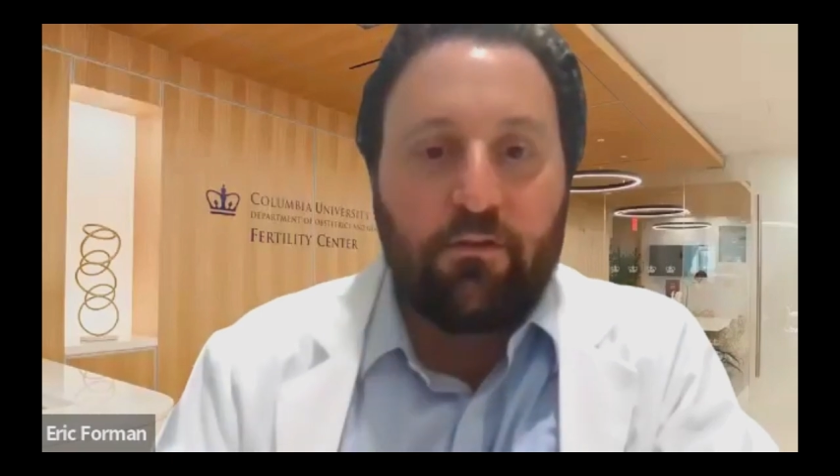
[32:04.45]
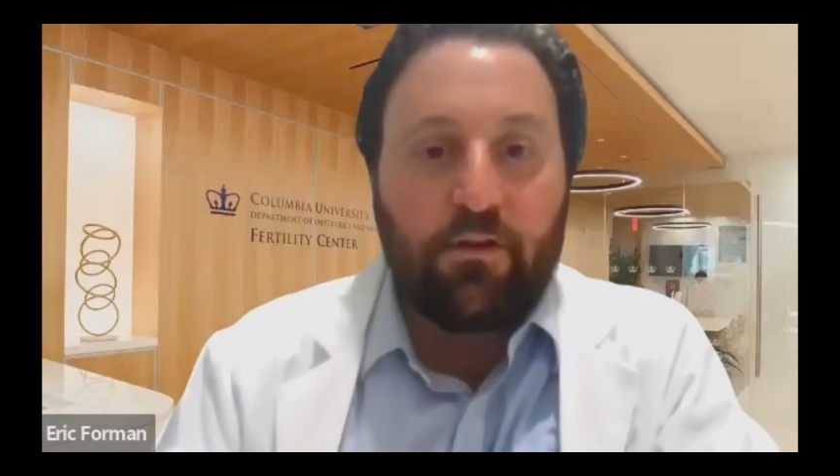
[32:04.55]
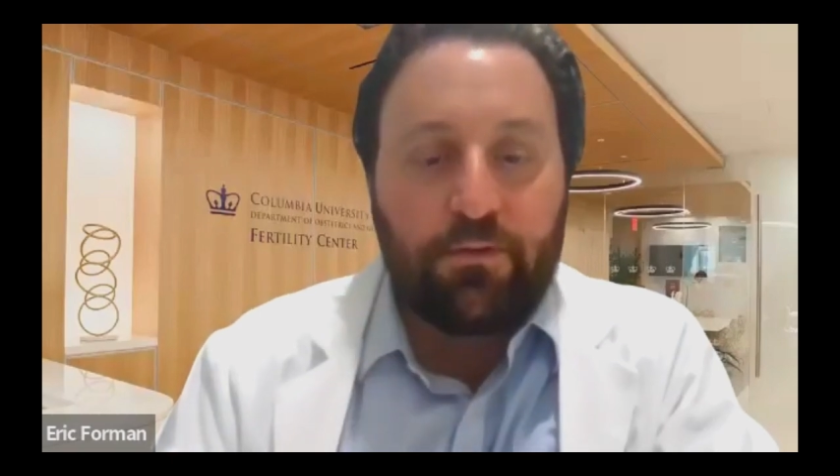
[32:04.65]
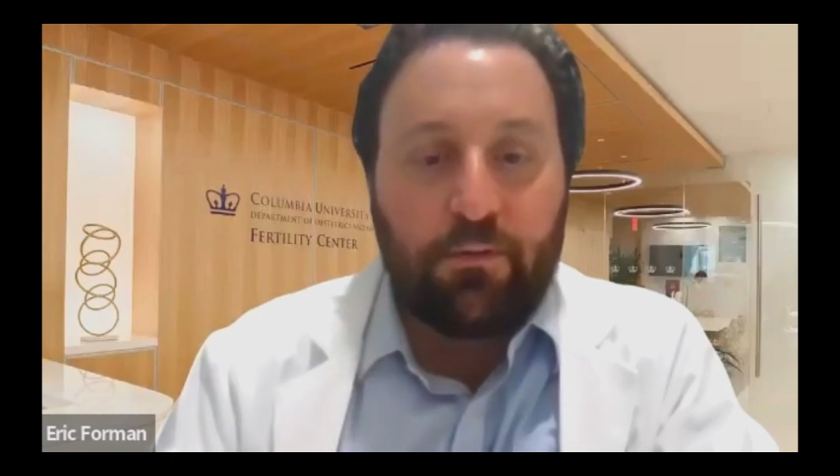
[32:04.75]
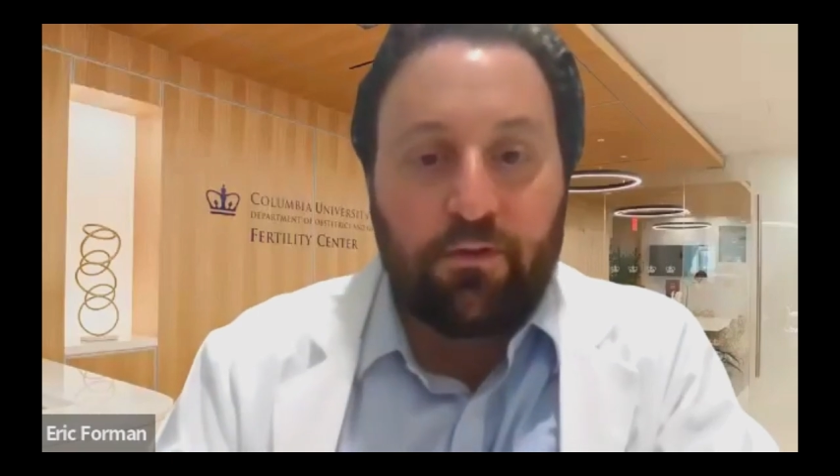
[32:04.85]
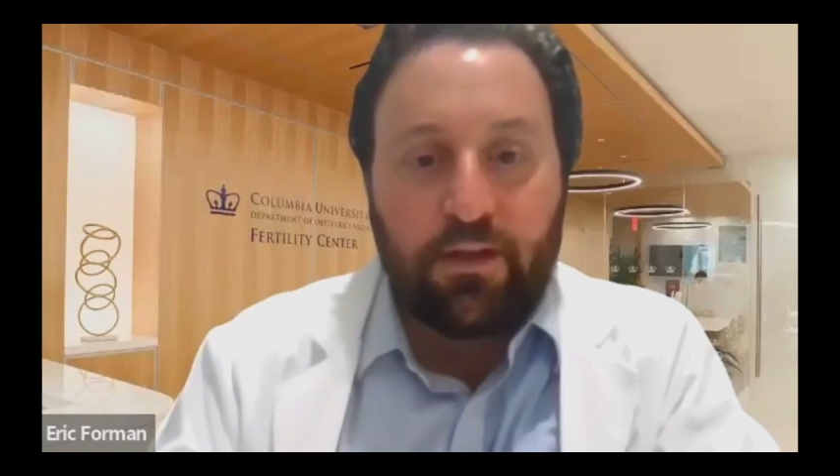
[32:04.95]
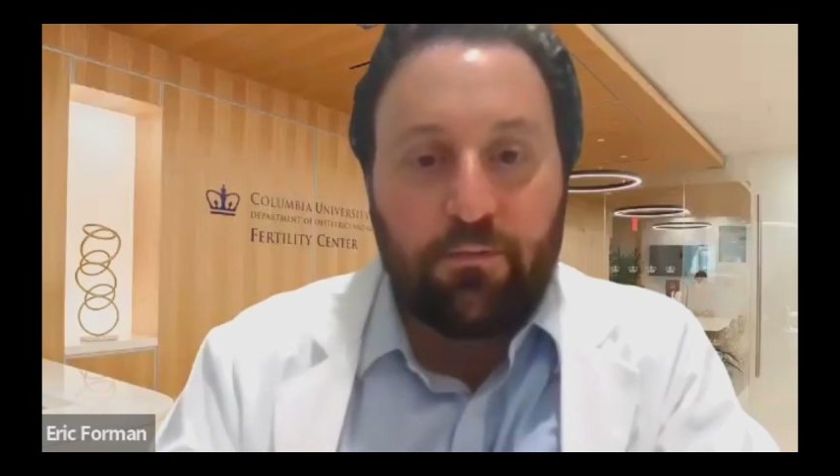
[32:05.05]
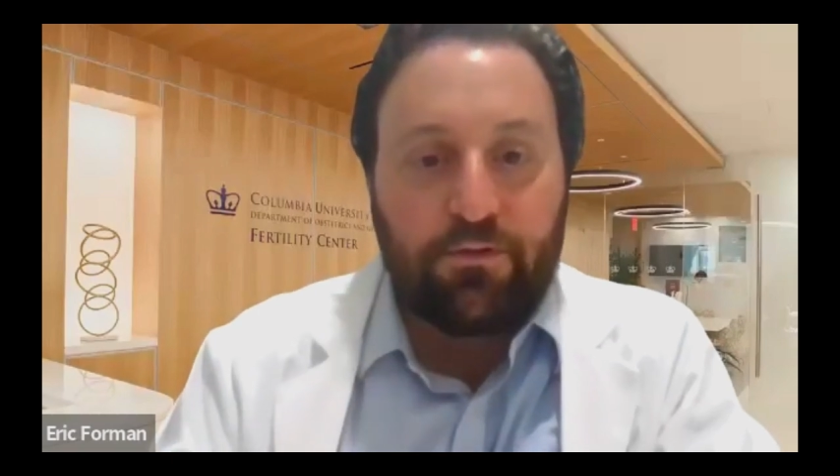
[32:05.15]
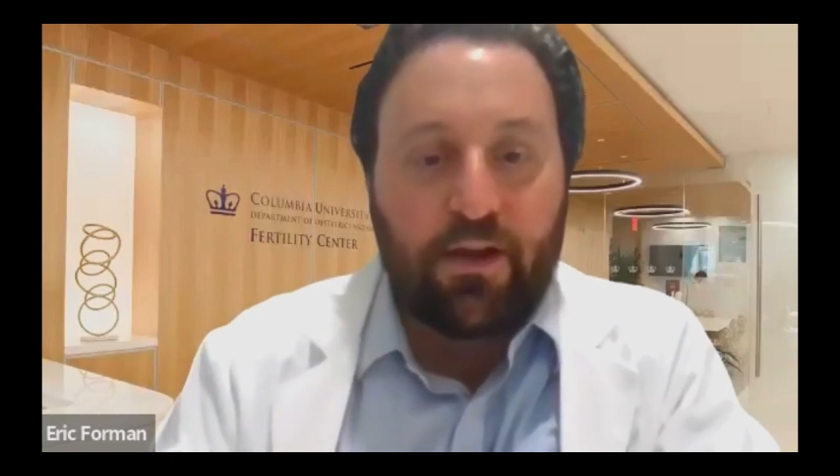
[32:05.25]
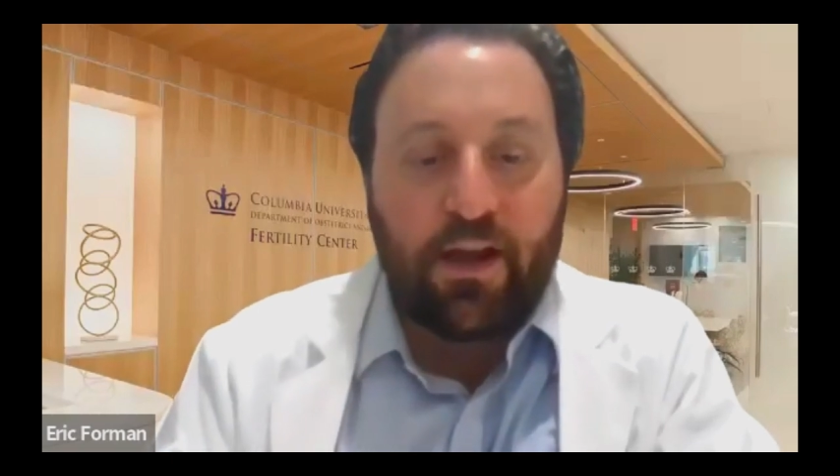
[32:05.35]
encourage people to
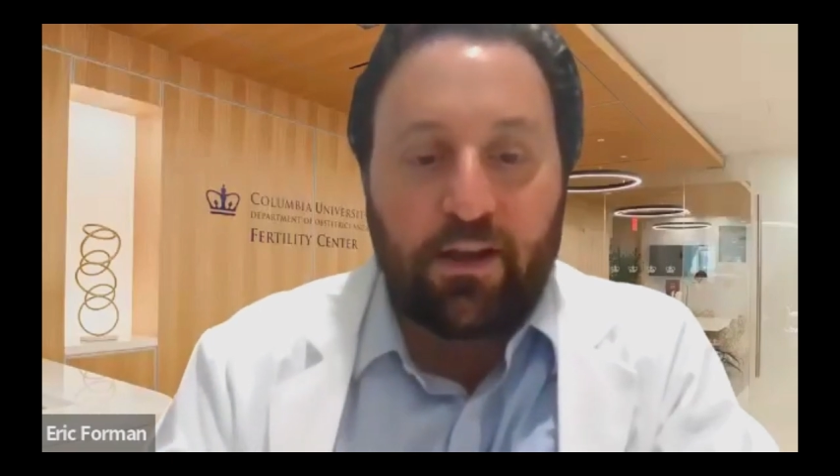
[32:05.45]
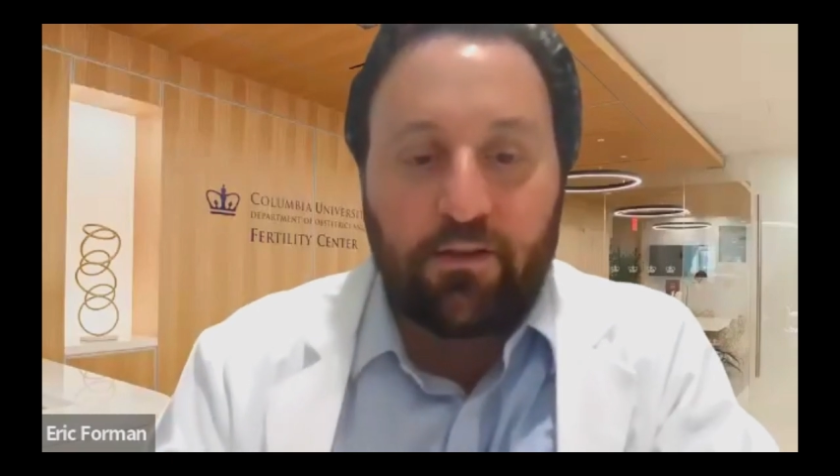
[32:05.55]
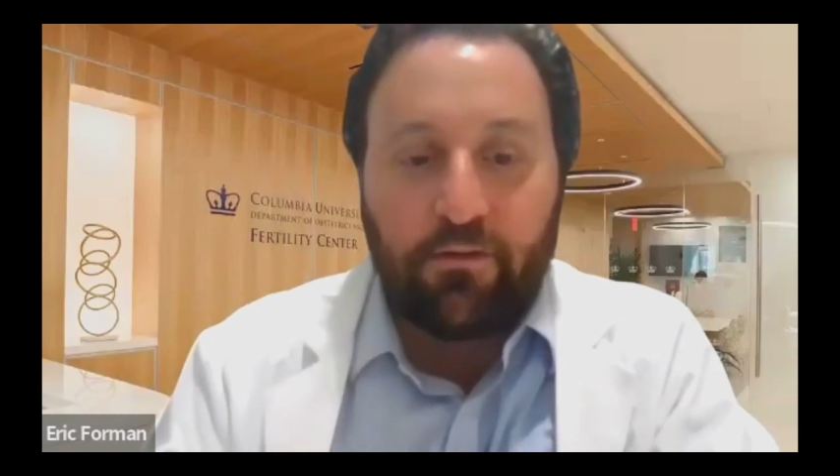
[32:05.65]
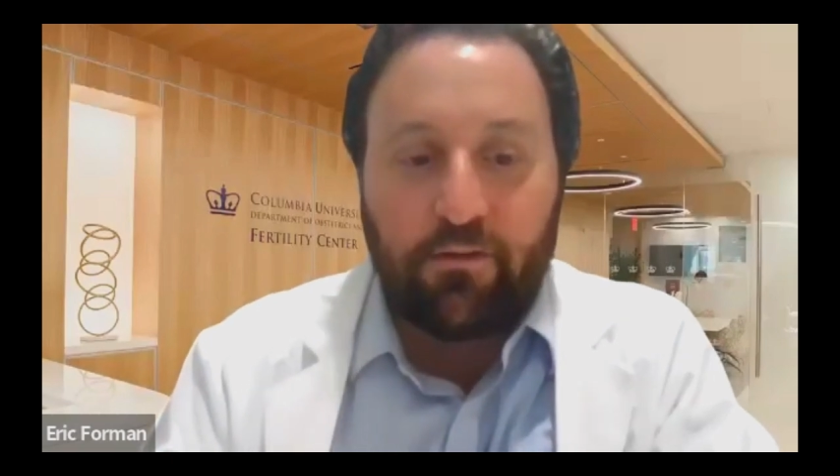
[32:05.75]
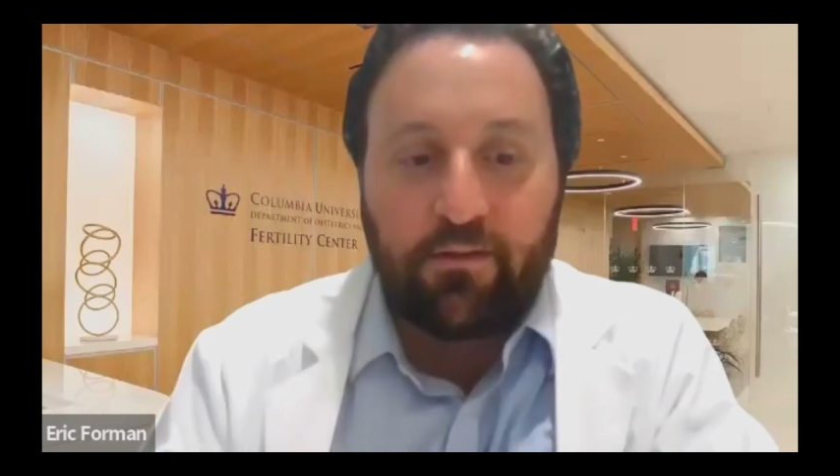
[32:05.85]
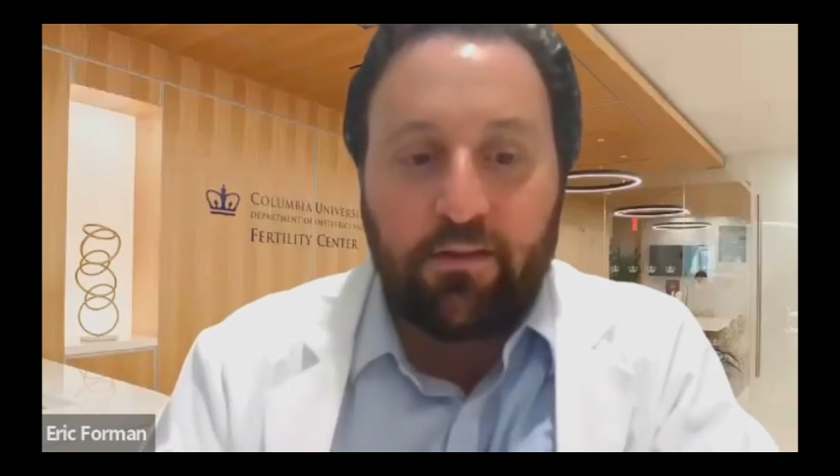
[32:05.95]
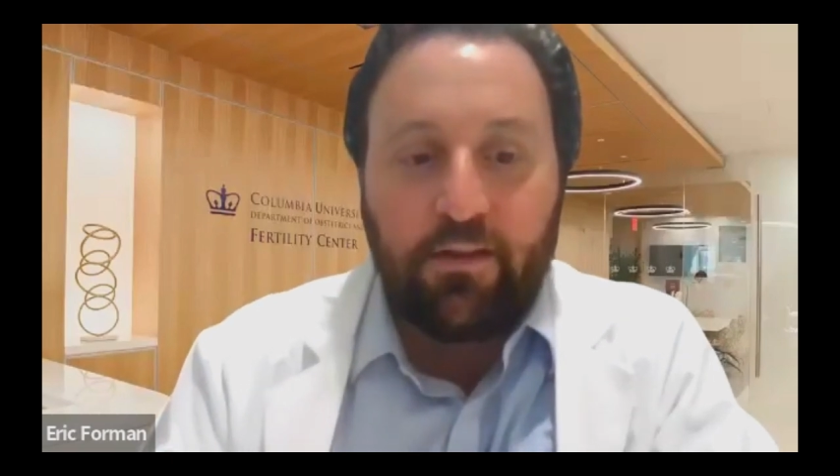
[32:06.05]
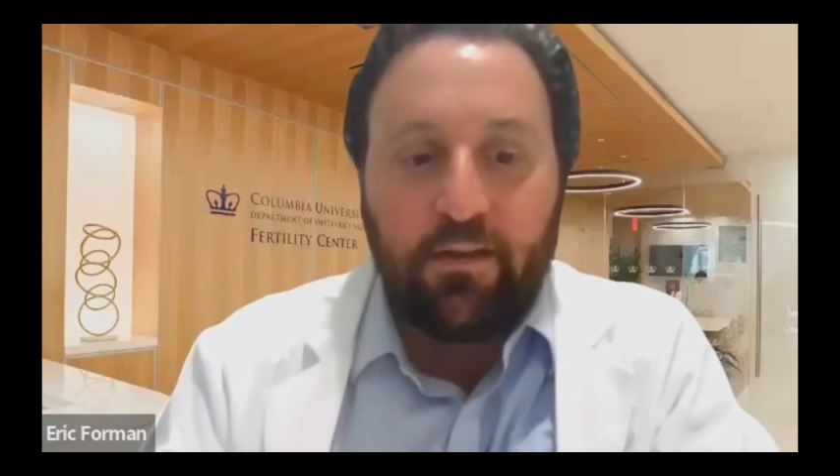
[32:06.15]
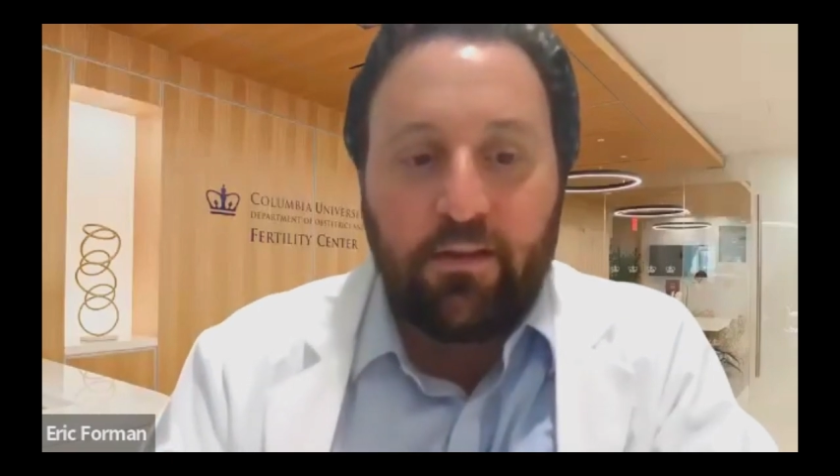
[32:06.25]
keep trying and use